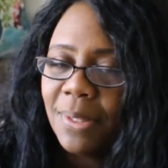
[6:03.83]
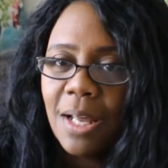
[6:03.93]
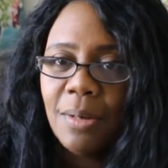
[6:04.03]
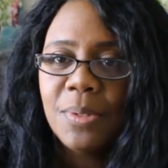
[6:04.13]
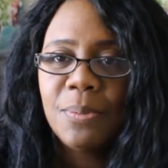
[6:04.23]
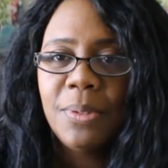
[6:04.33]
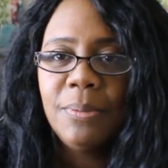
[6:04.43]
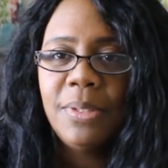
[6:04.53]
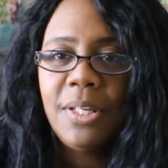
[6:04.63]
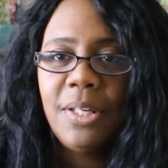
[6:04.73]
I thought it was really,
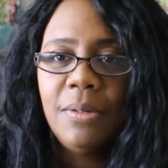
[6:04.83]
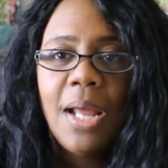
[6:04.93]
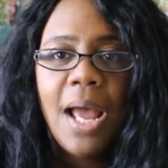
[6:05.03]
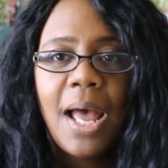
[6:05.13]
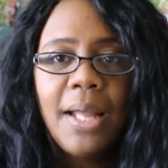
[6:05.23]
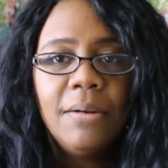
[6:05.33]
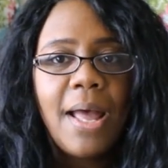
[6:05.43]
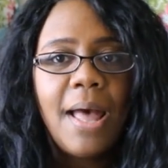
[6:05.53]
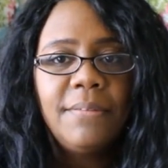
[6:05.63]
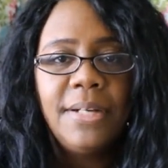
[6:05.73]
really cute. I don't
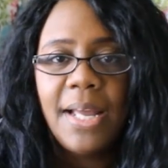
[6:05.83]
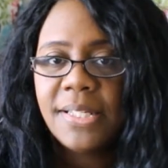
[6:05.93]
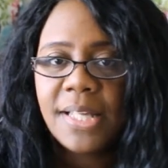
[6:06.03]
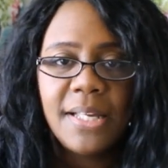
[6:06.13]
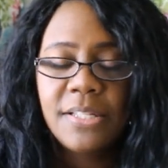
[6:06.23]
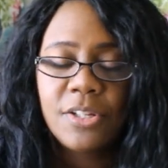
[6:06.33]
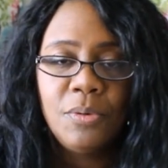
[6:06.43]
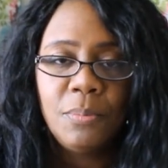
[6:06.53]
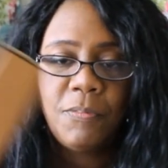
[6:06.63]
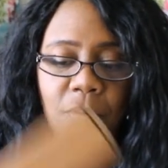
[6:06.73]
have a nice ice
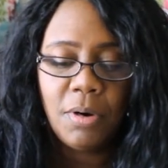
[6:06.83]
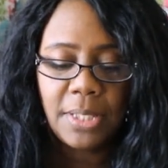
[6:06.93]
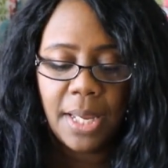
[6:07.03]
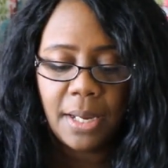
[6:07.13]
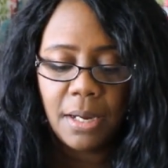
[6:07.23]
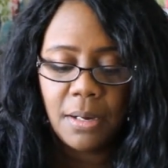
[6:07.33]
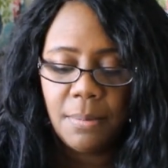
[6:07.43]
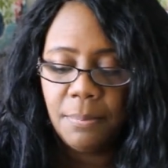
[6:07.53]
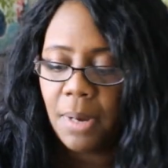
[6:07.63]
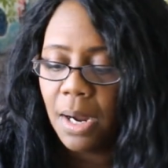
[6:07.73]
scoop for like
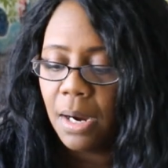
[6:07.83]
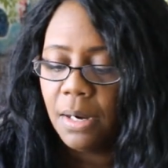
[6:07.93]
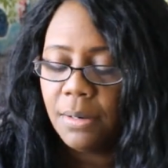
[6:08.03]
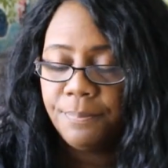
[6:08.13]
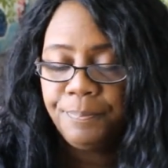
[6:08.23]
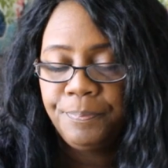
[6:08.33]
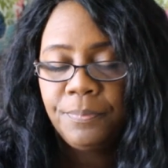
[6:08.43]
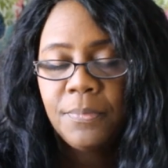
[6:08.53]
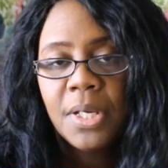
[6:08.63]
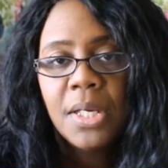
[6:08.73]
um, our
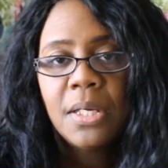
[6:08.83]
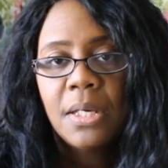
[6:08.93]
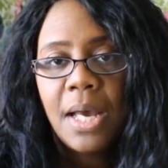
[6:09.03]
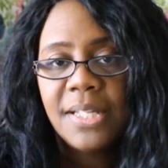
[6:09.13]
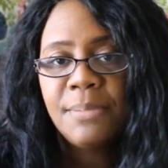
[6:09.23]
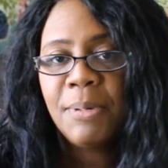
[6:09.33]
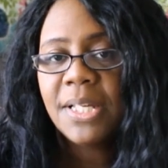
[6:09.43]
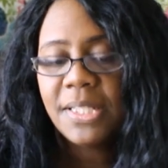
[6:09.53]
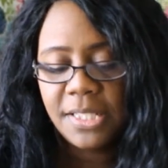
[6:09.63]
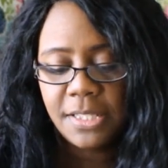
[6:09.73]
ice
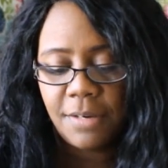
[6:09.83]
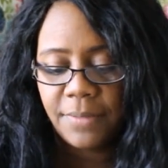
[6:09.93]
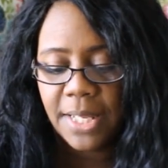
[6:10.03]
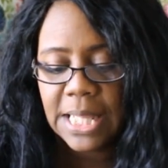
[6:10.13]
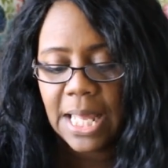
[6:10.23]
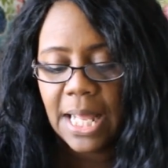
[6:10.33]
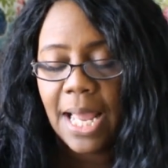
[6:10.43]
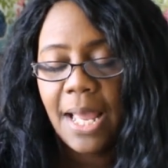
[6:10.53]
buckets and stuff like that.